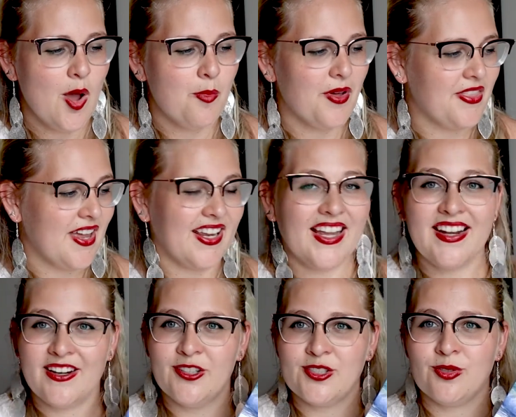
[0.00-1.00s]
But then again,
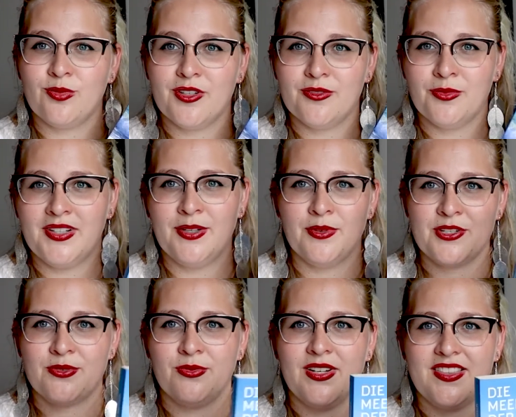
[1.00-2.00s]
I also really
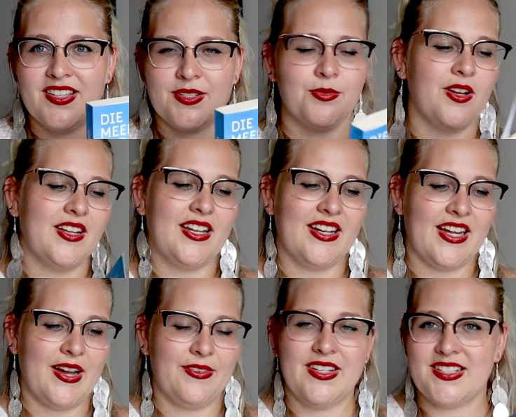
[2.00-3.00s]
want to read this one and I
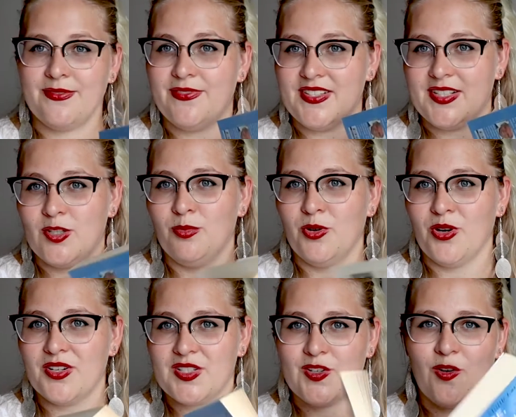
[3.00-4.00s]
have it as a physical
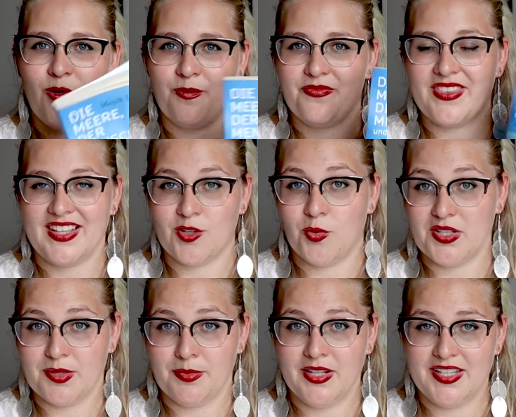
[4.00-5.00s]
book, so that's
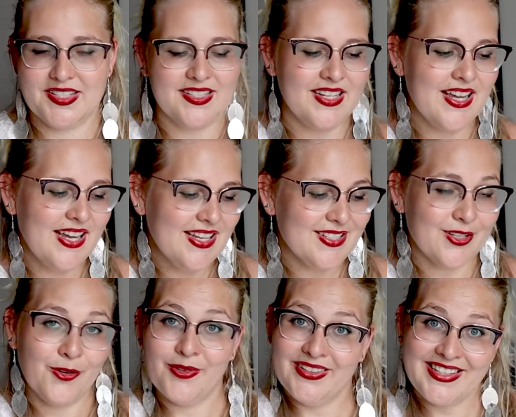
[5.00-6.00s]
always a plus.
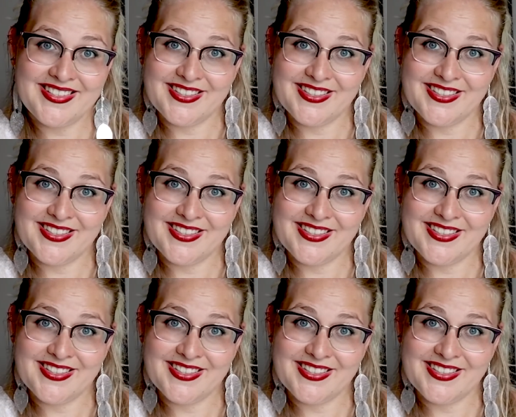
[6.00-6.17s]
So let's